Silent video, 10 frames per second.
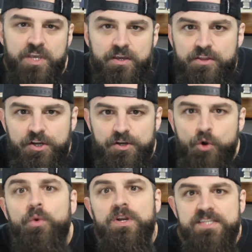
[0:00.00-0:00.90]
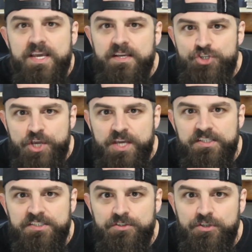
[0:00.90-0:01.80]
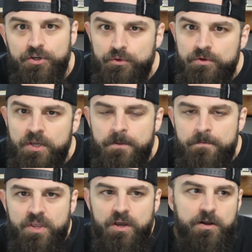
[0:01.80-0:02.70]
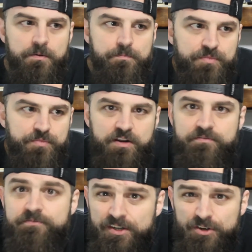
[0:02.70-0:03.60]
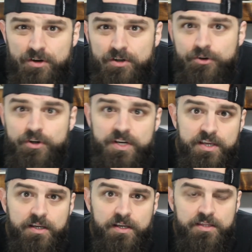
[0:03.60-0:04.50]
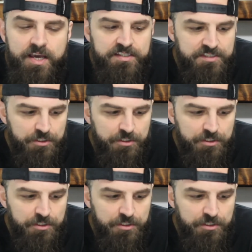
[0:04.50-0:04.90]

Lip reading: and they don't want to take a chance and affect her or anything like that.